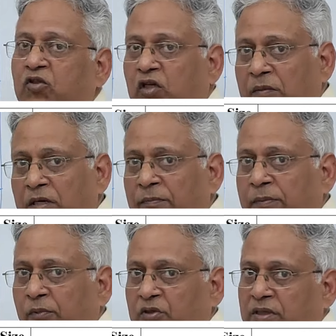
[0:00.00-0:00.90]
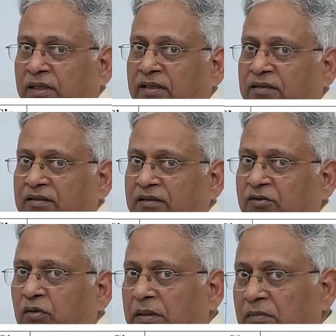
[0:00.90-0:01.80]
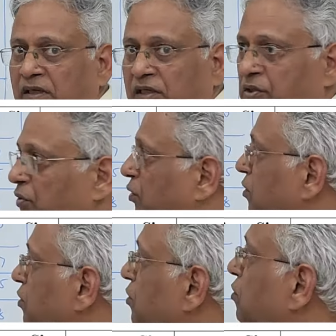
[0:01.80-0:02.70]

suitable proportioning, suitable ratio